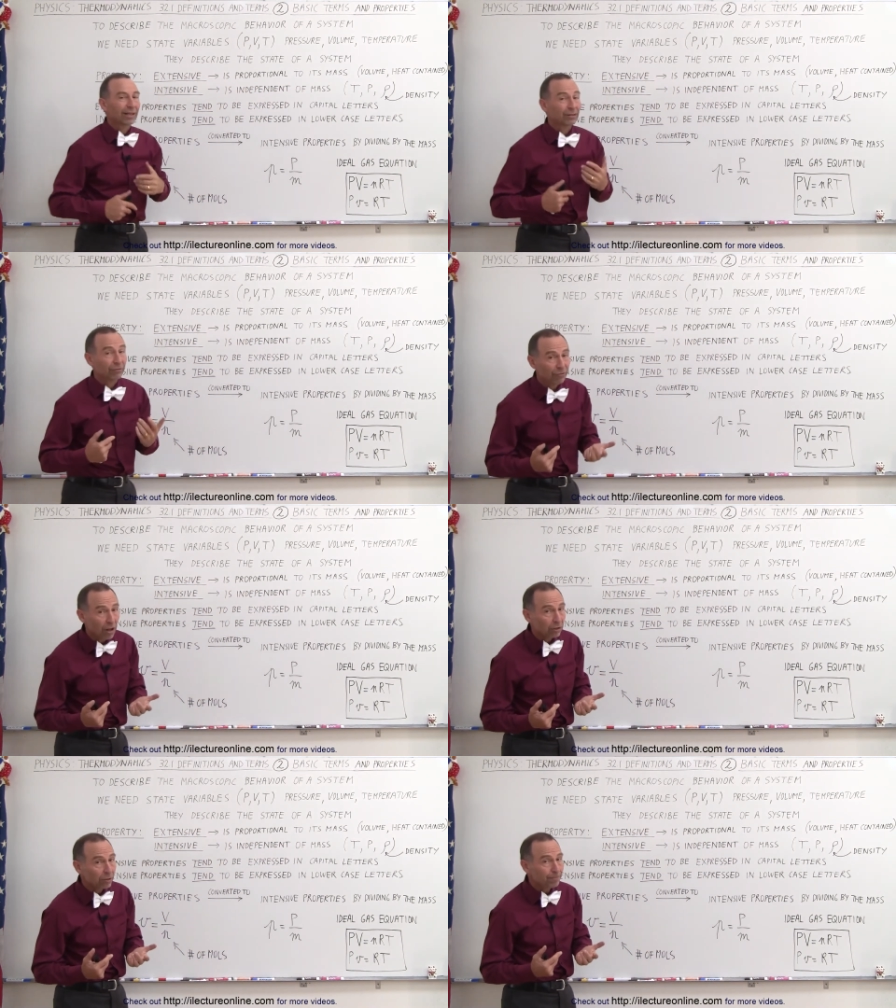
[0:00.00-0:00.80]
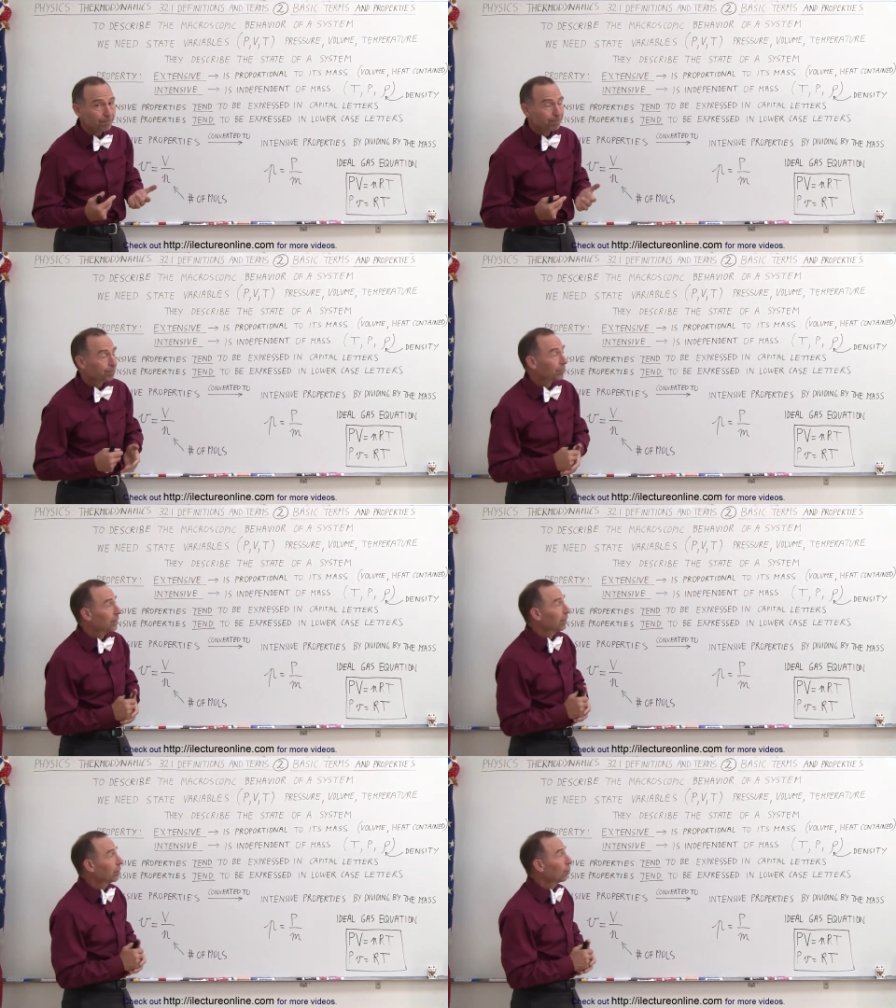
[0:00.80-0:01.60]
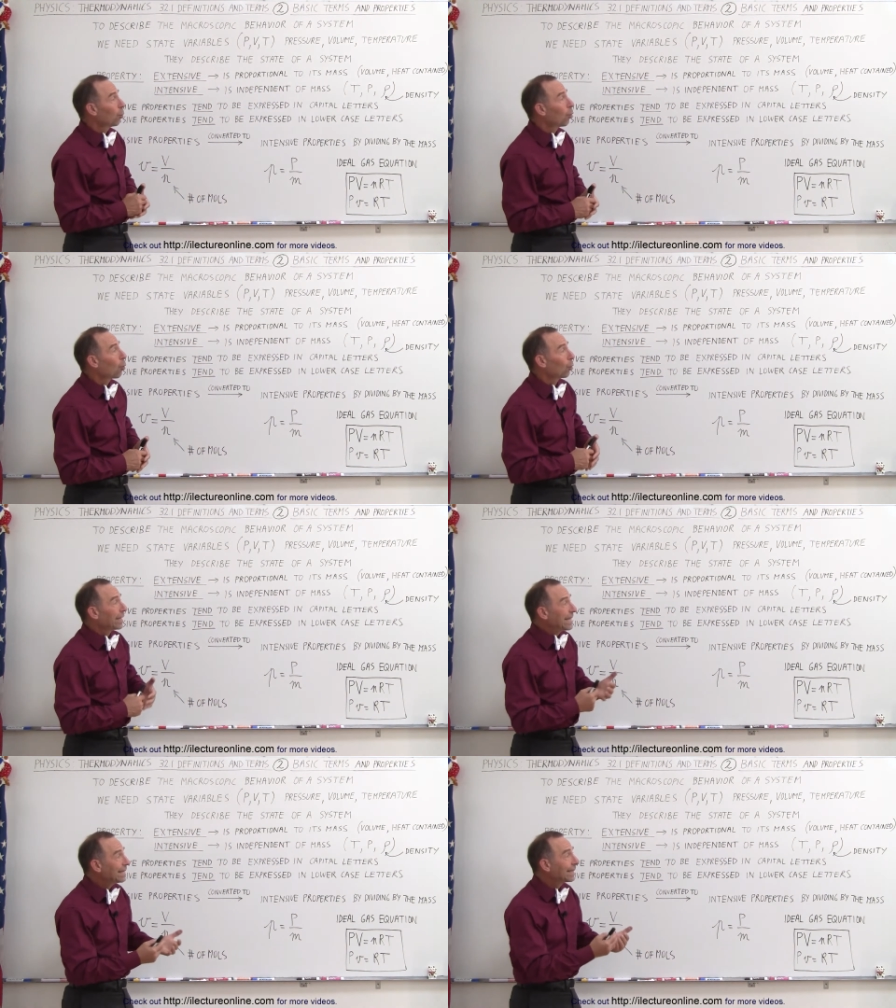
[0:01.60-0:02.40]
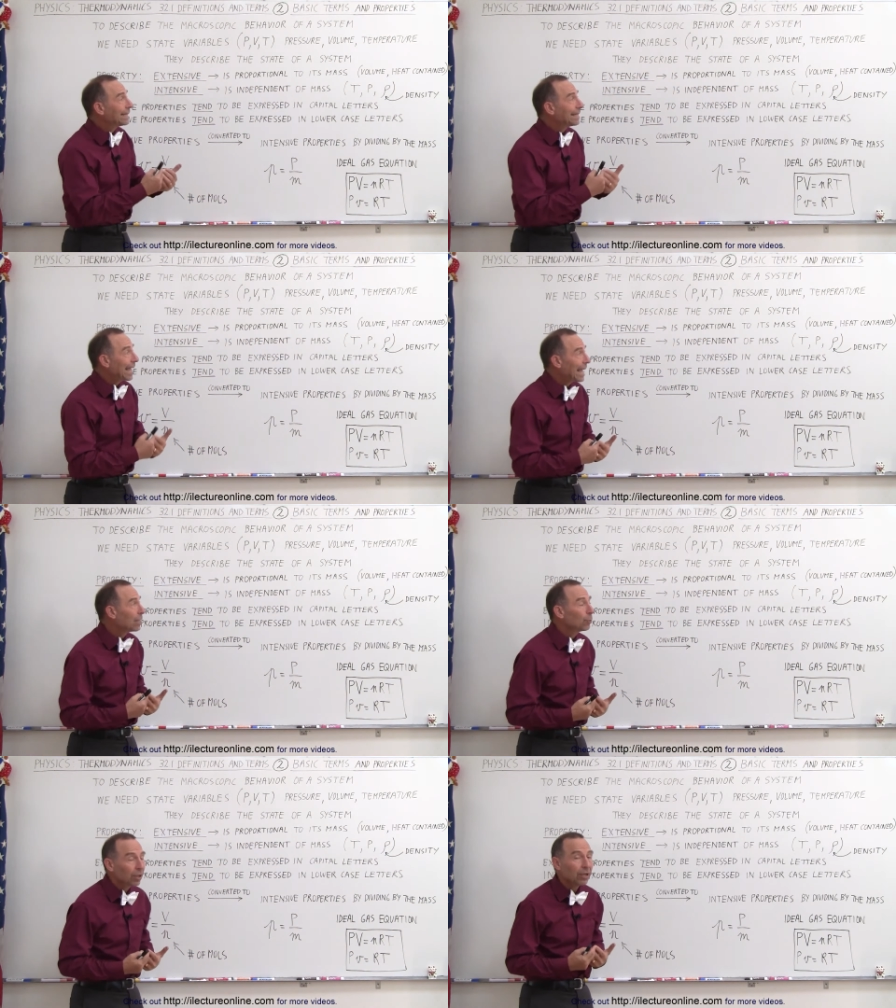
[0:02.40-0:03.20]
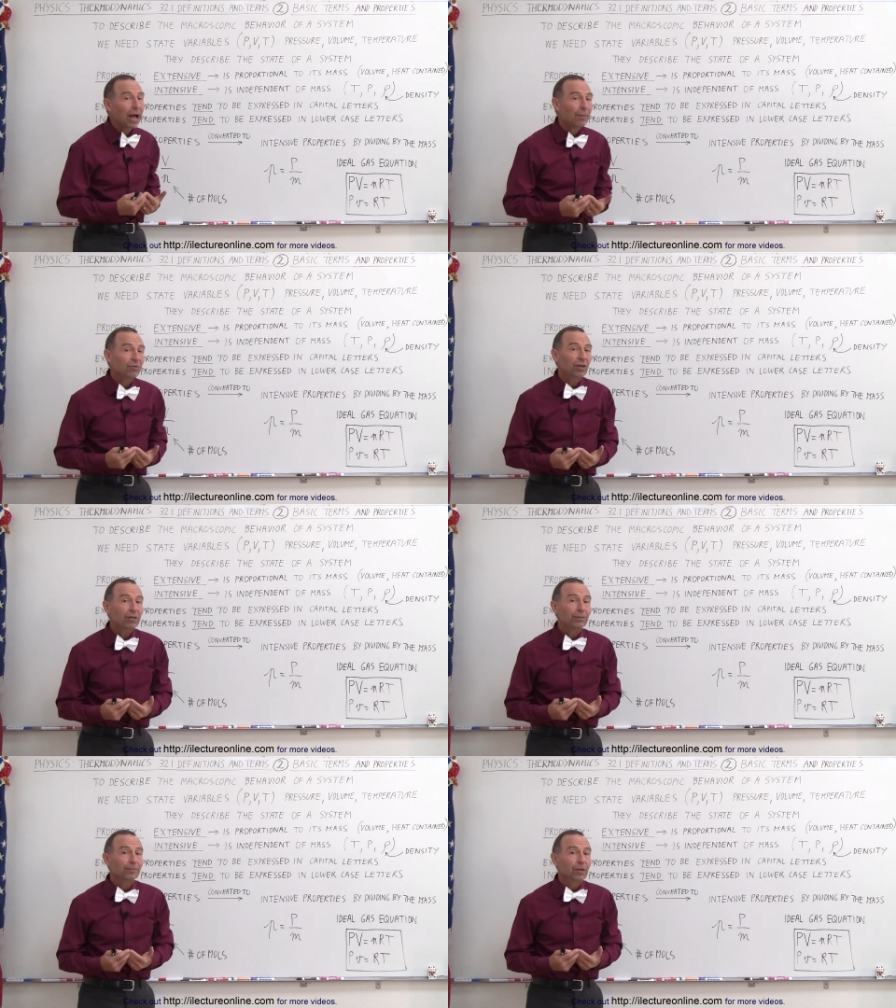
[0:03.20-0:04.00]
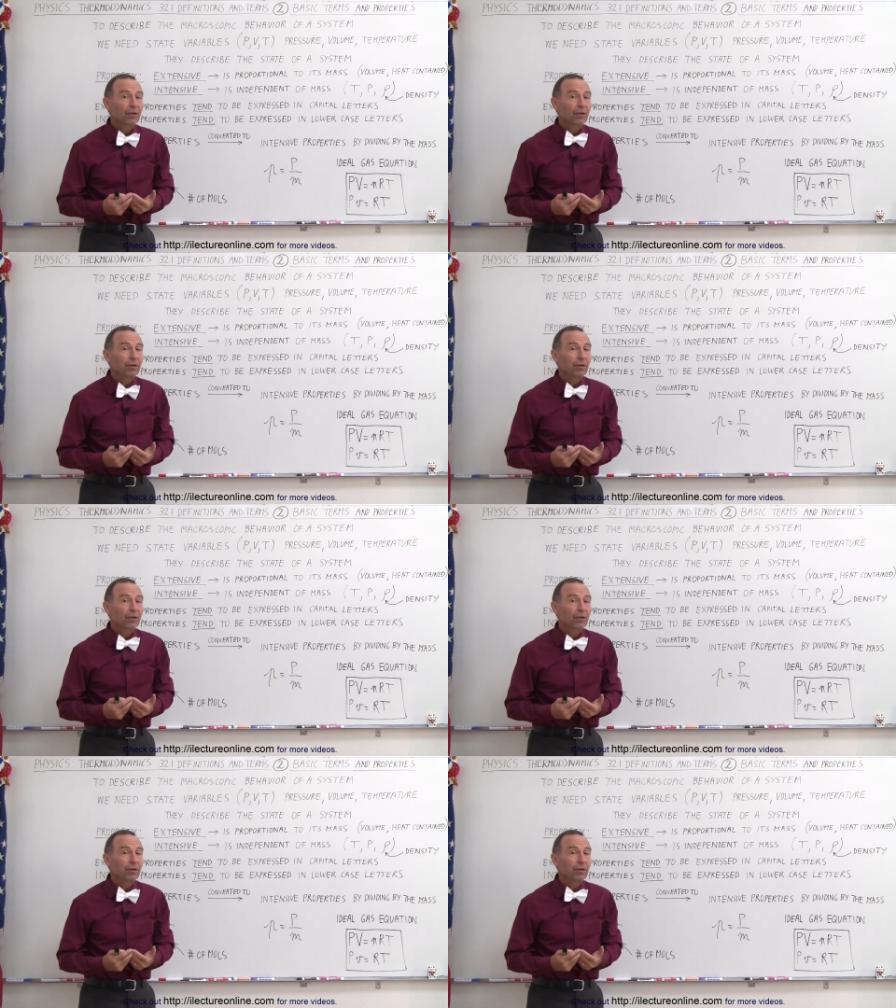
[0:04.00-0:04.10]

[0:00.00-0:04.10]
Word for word: like the volume or heat contained within an object.